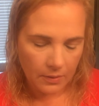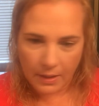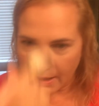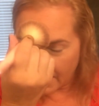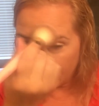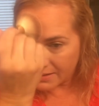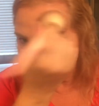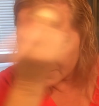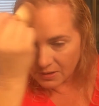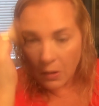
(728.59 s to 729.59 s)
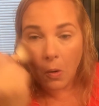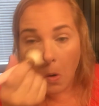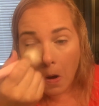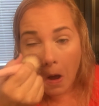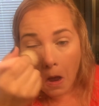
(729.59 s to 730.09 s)
Okay, so
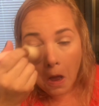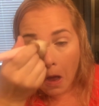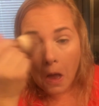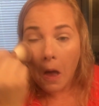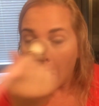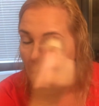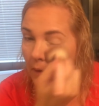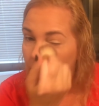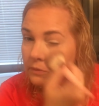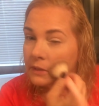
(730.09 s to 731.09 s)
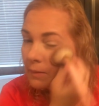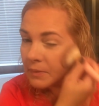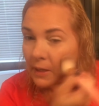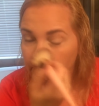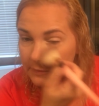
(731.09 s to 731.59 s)
over top of
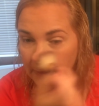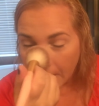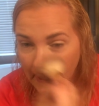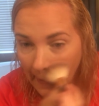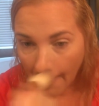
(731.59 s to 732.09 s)
everything.